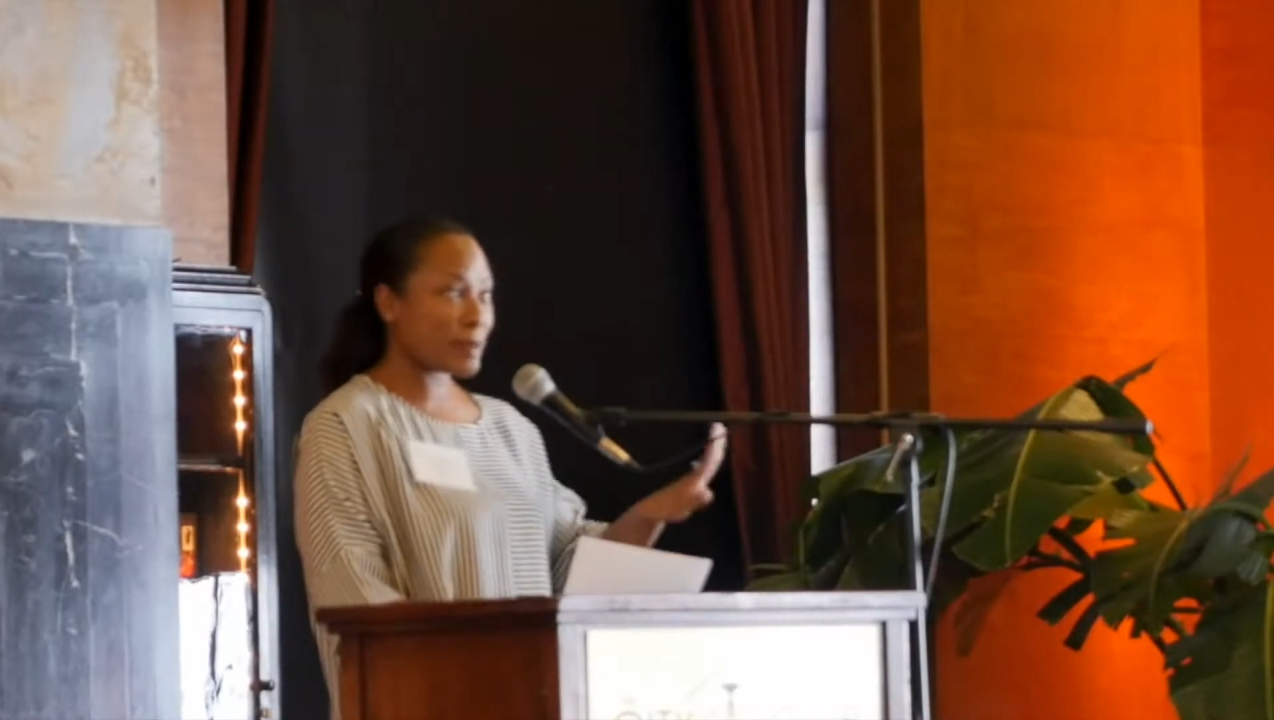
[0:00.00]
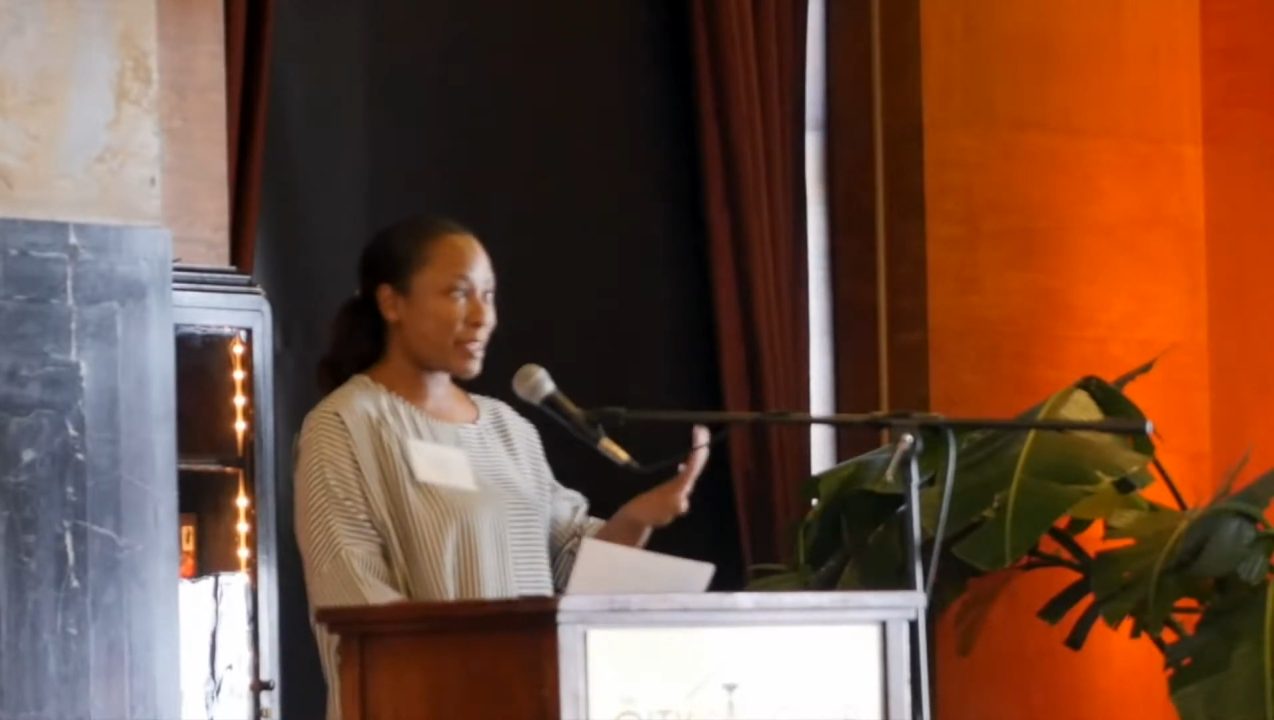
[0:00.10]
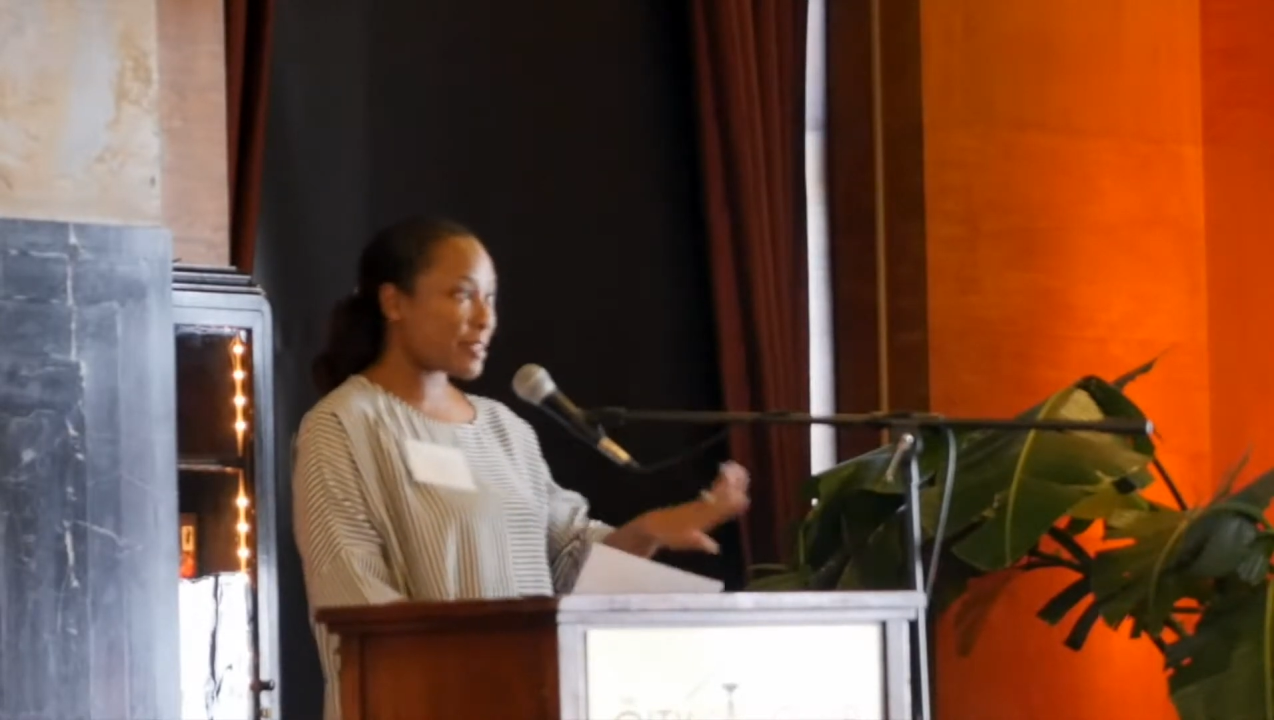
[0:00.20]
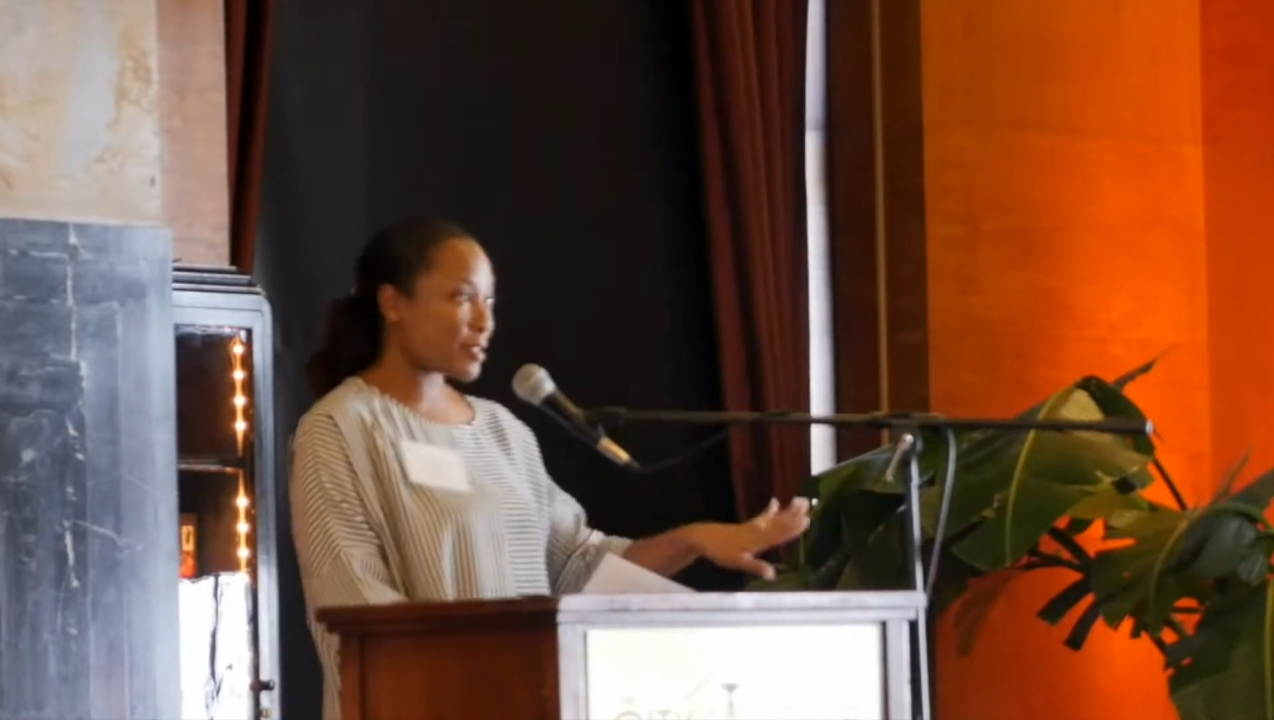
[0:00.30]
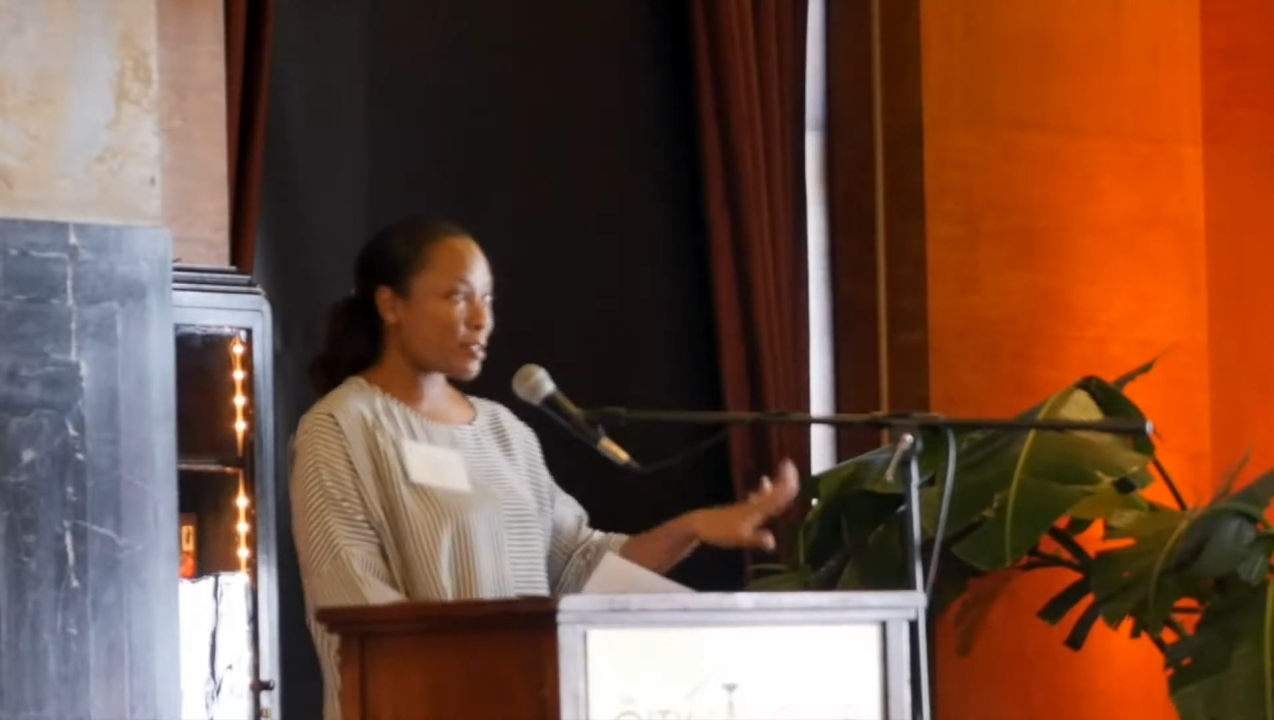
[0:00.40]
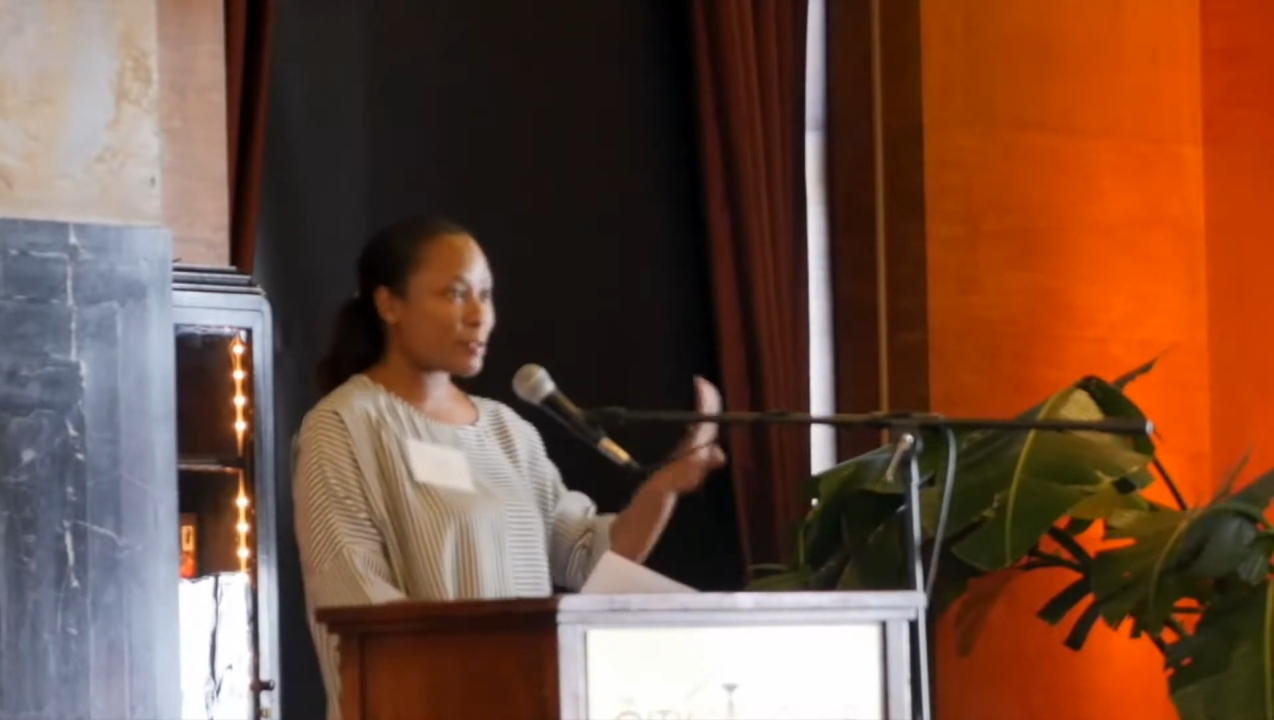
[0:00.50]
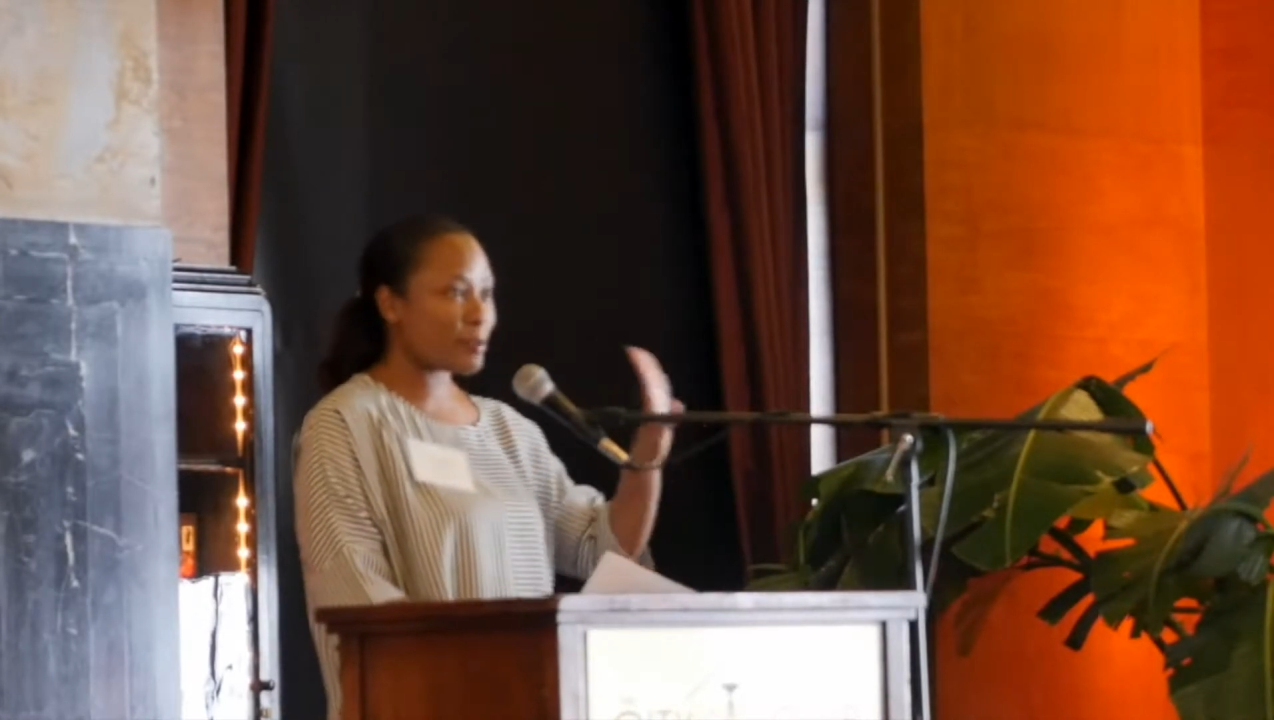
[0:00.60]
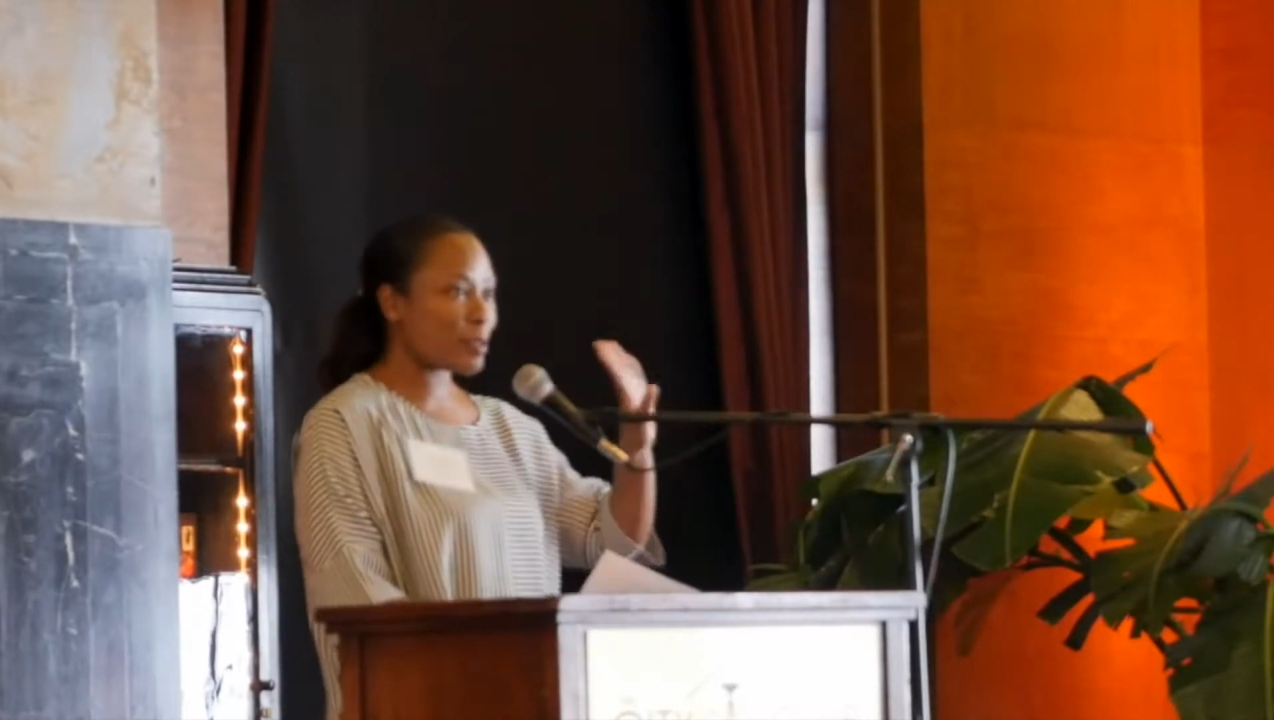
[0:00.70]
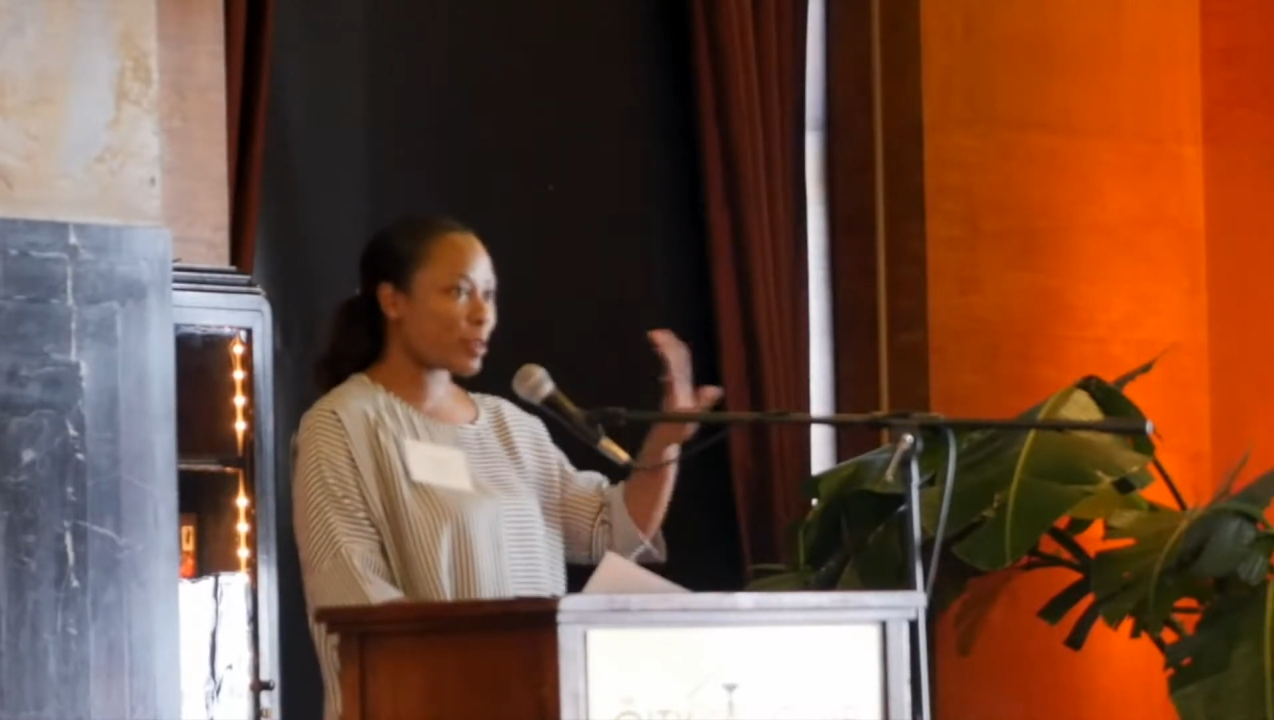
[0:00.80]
Modesto,